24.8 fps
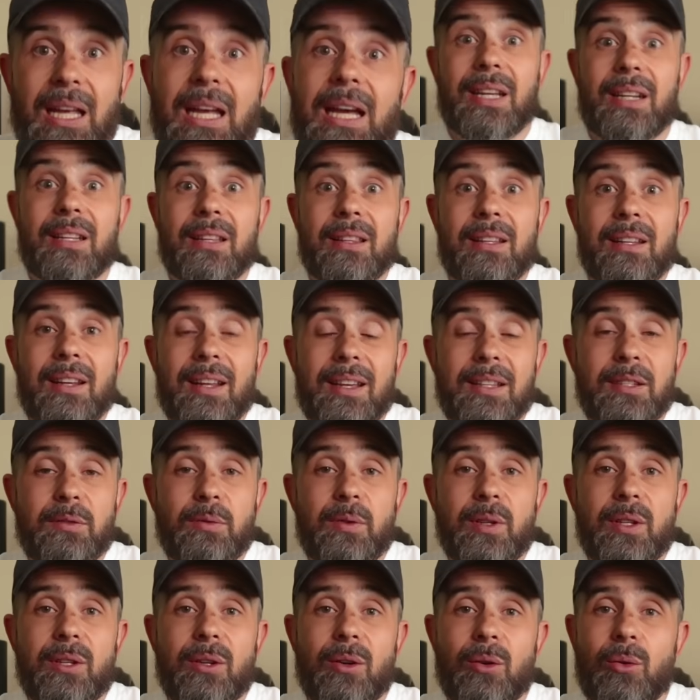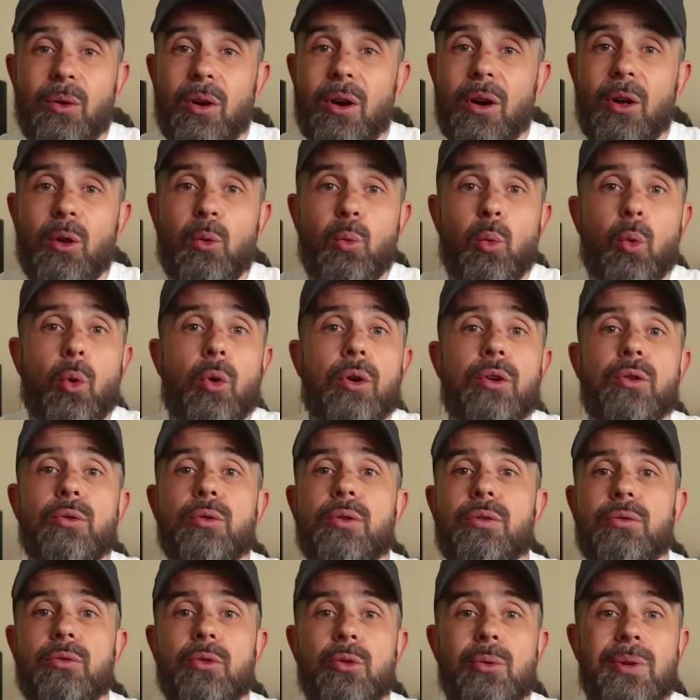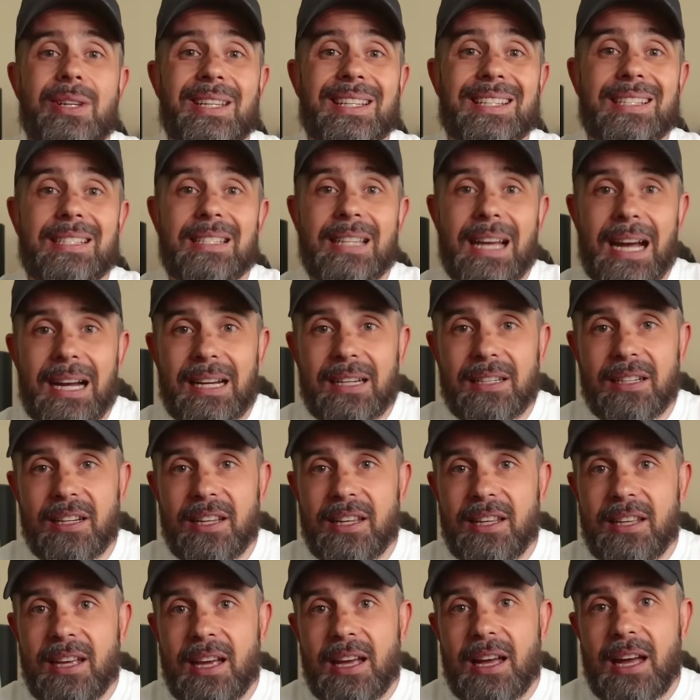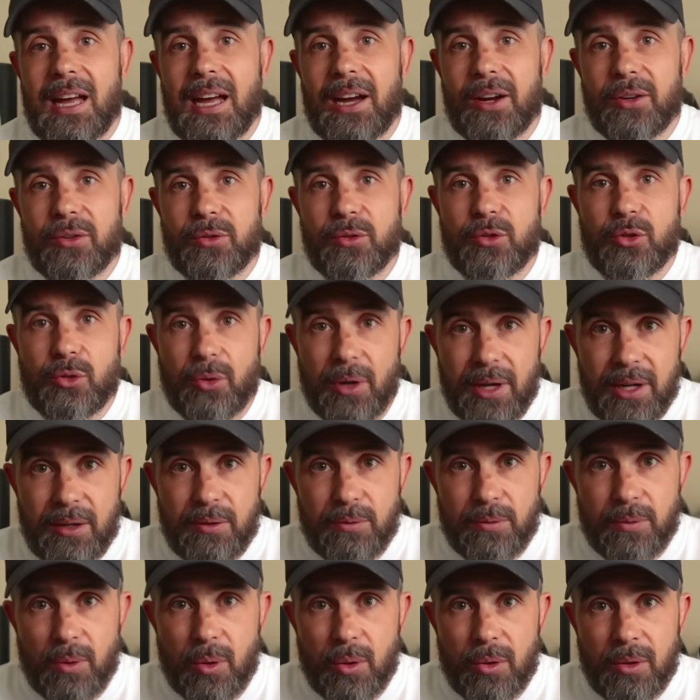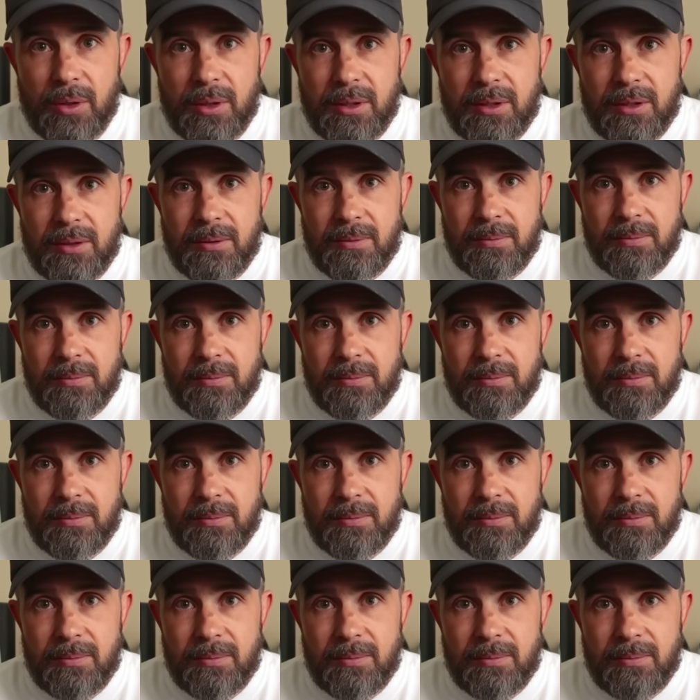And in the next video, I'll walk you through exactly how to train for it.